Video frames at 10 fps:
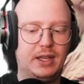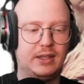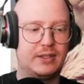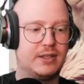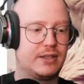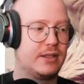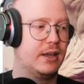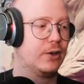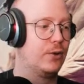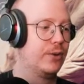This is
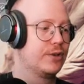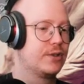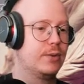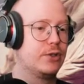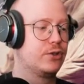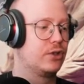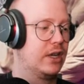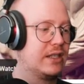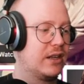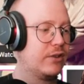a course which
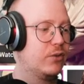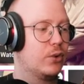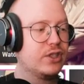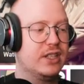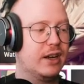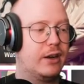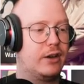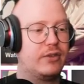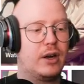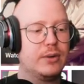it's like 14 and a
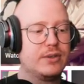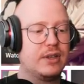half hours.